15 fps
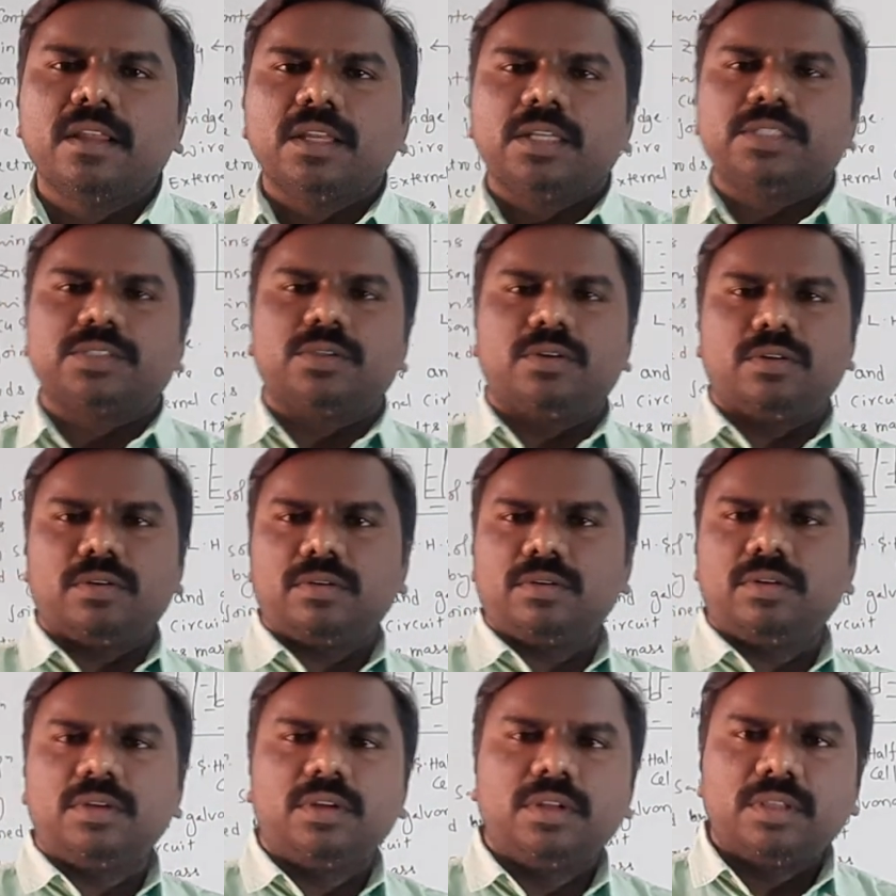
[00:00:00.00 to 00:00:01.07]
So,
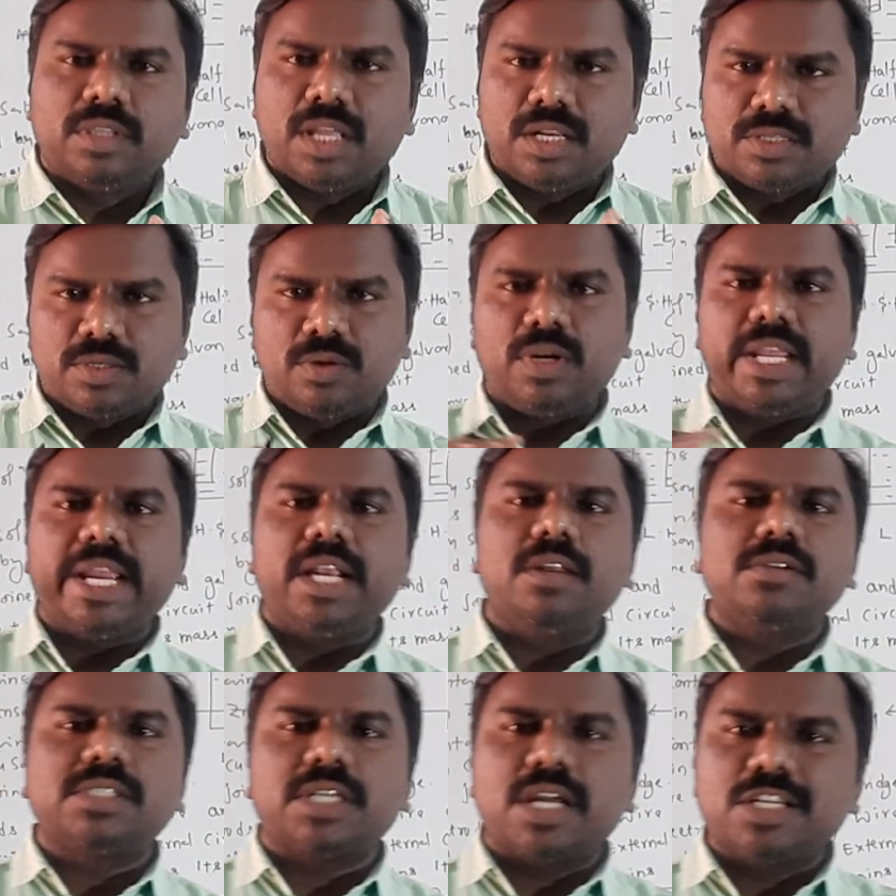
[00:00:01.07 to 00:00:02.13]
there is no
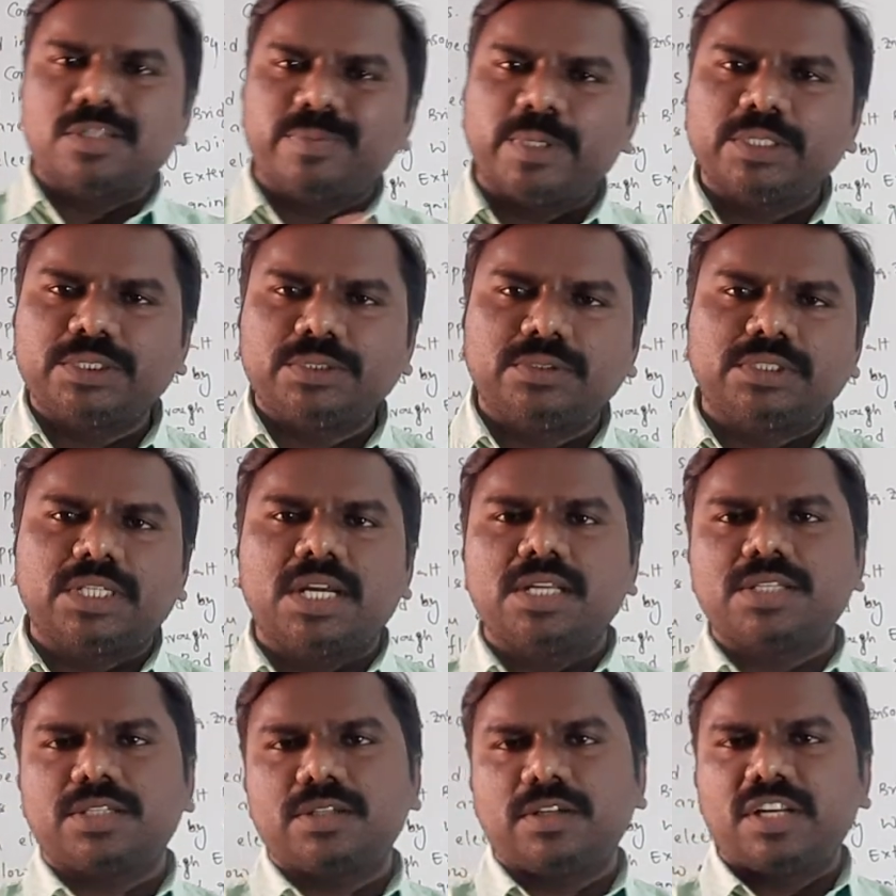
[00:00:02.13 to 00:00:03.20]
negative charge, positive
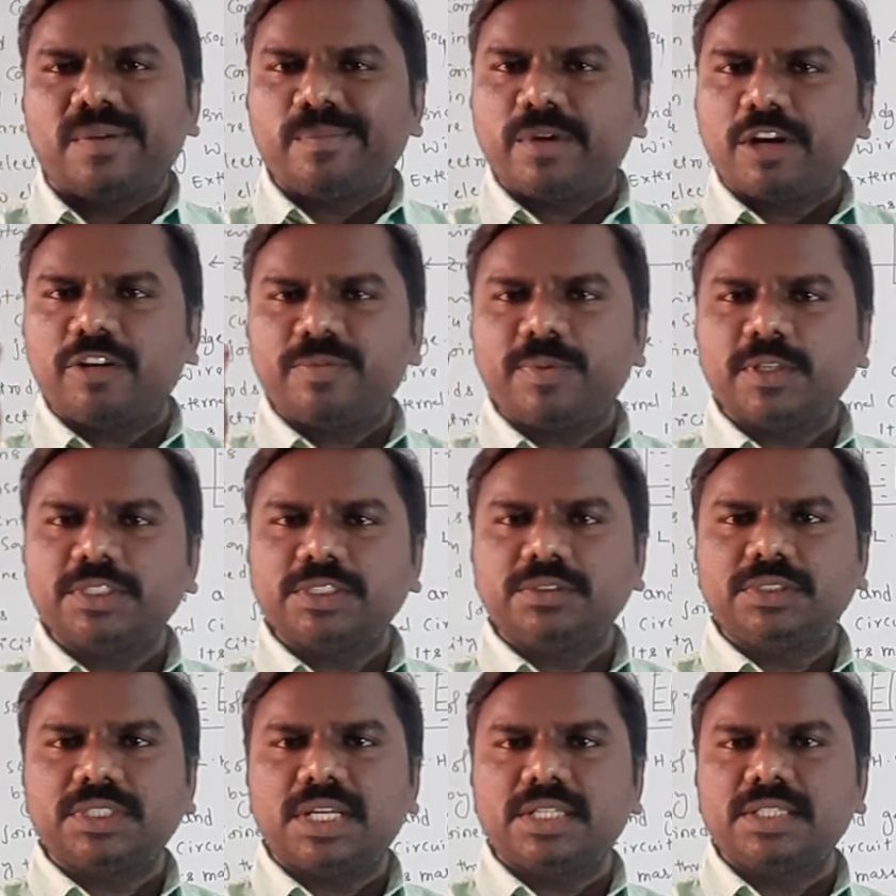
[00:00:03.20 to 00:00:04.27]
charge. Number of
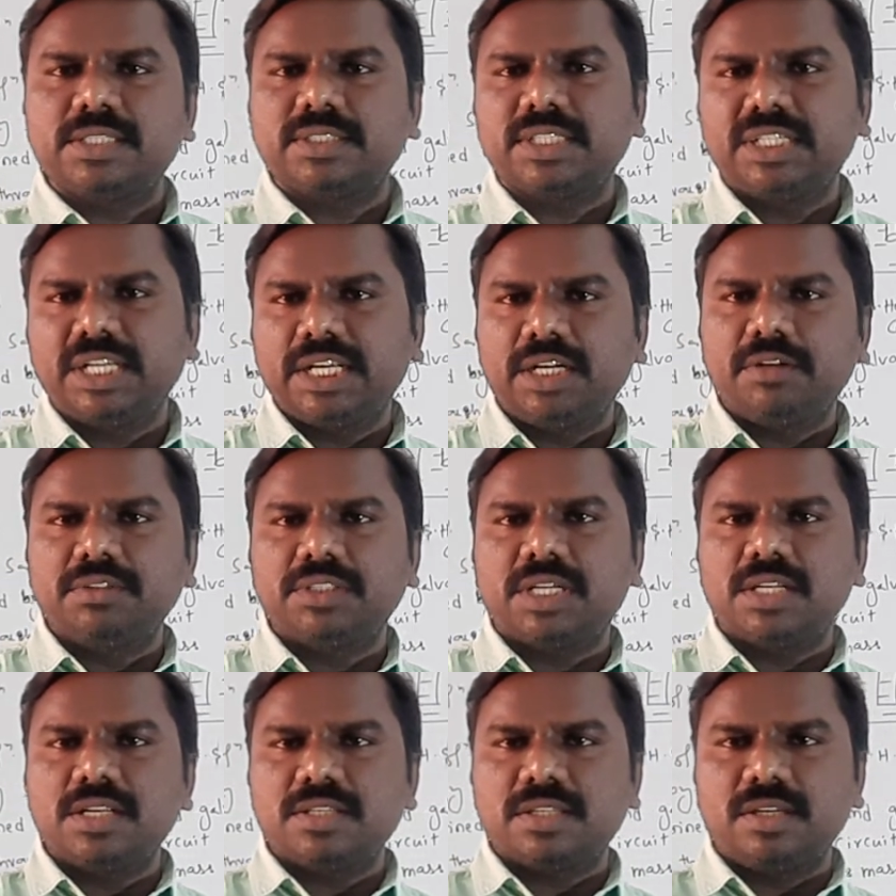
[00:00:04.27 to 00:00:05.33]
positive charges and negative
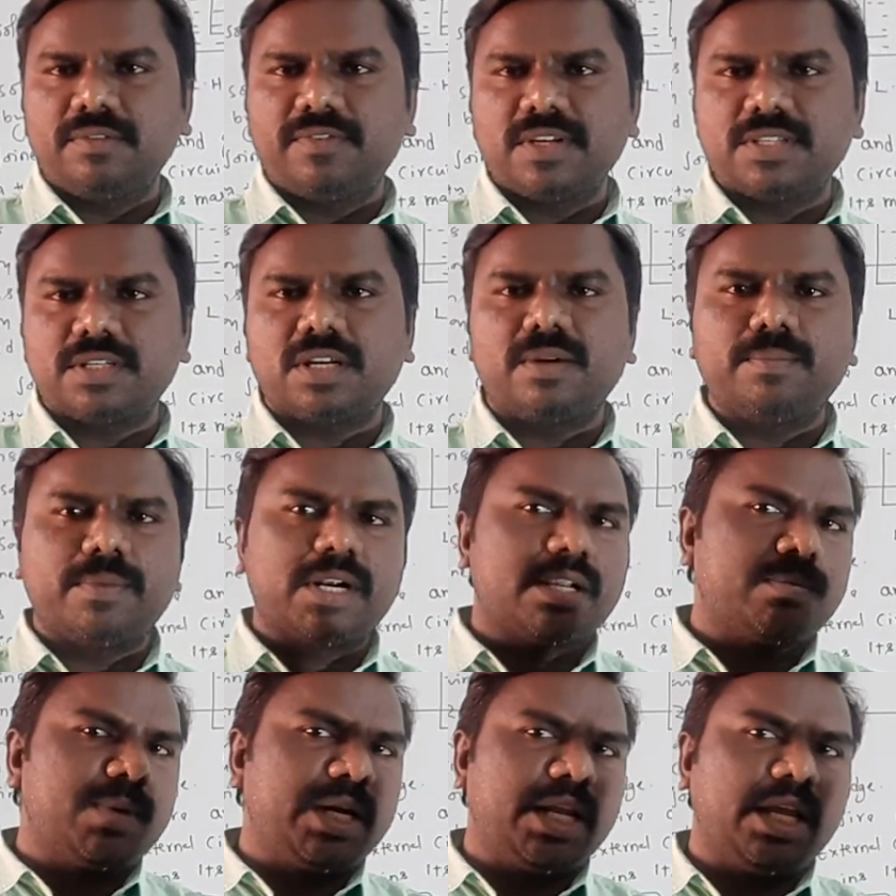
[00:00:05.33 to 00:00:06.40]
charges in first
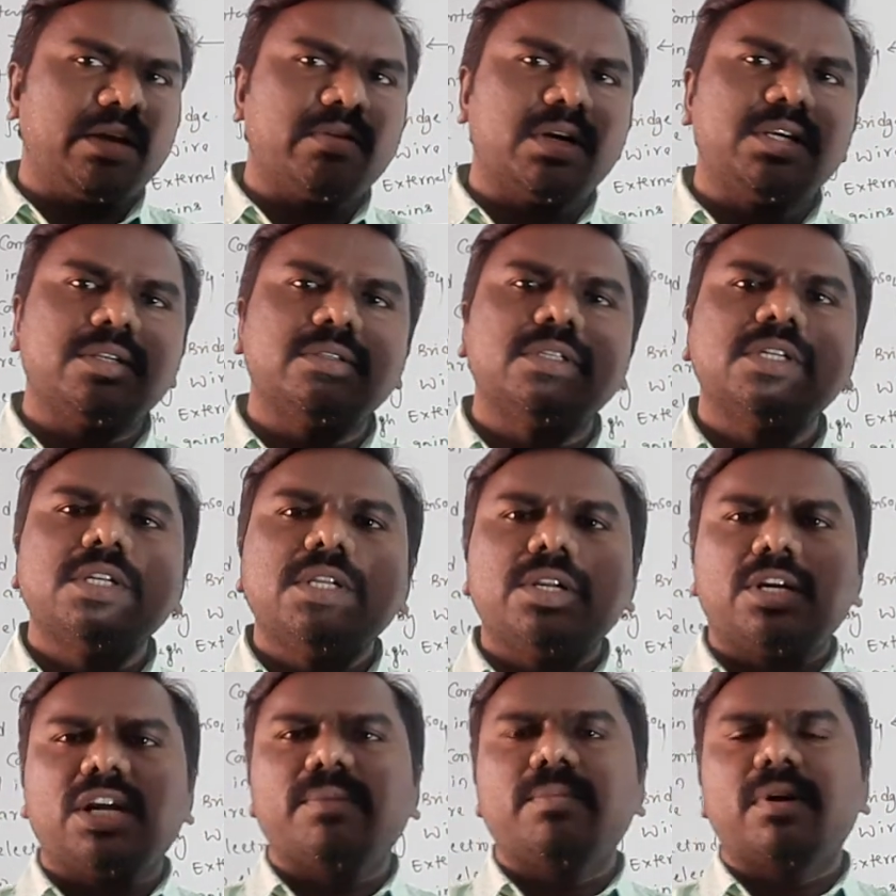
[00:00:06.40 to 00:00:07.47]
compartment equal to
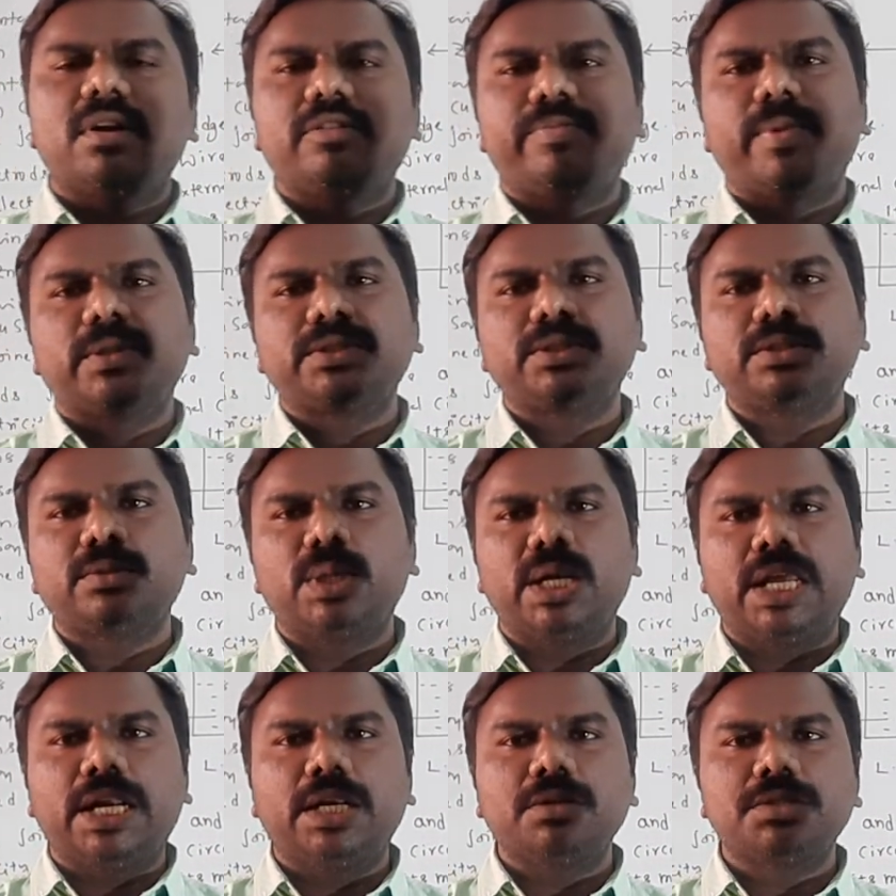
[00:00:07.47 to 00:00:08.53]
number of positive and
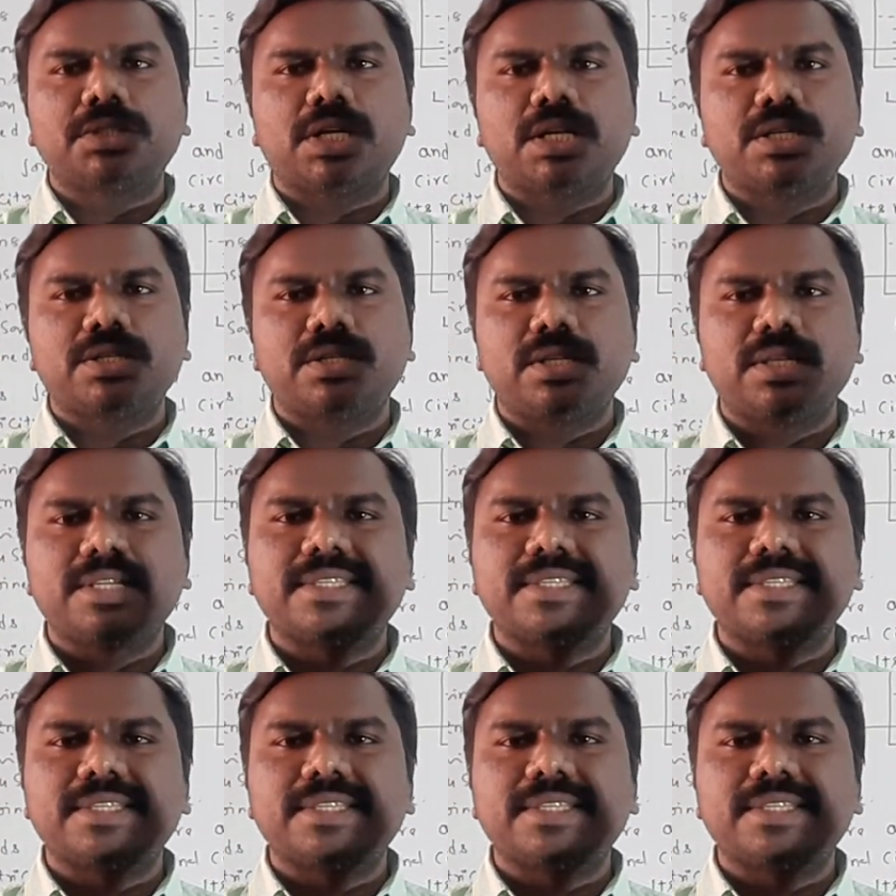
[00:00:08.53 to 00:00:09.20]
negative charges in the